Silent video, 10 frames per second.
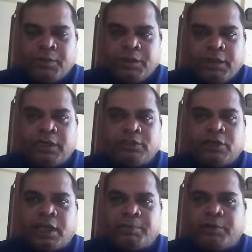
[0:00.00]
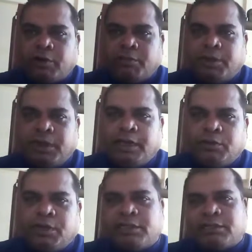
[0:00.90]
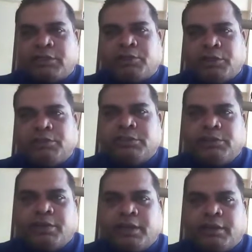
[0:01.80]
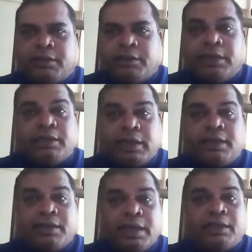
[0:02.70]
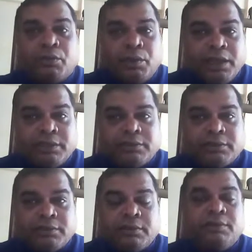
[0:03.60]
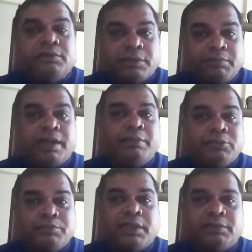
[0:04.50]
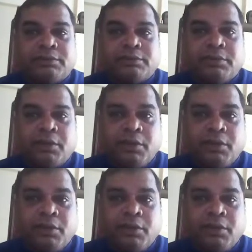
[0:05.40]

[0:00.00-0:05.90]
It does not happen on a Monday you ask, Tuesday you get. It can take weeks, sometimes months.